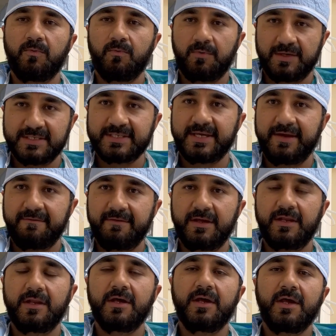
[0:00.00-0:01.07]
was
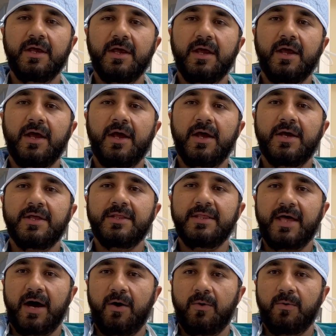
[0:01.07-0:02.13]
given.
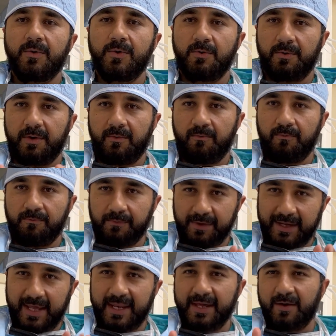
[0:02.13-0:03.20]
Now you're
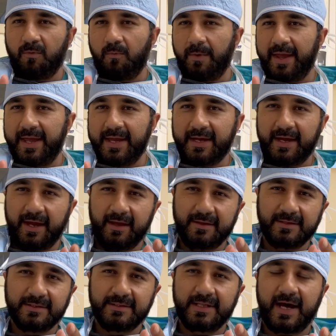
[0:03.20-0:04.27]
getting awake,
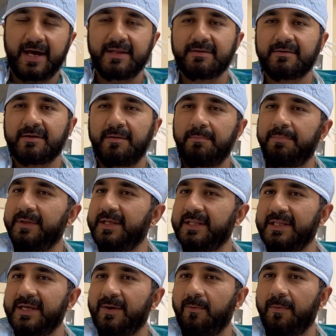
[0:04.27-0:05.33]
not
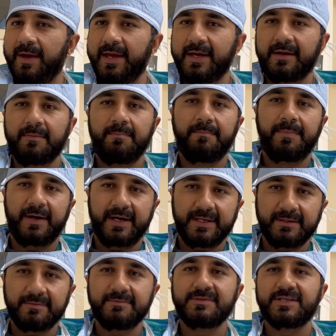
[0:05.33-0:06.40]
completely awake,
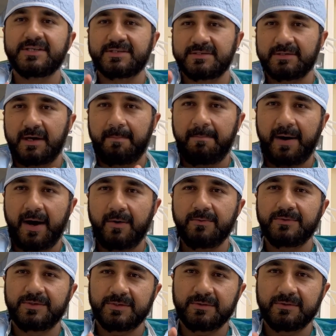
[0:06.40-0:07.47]
but just
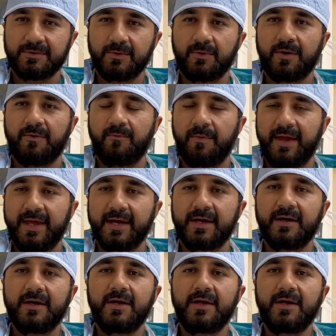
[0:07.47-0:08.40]
about you're awake.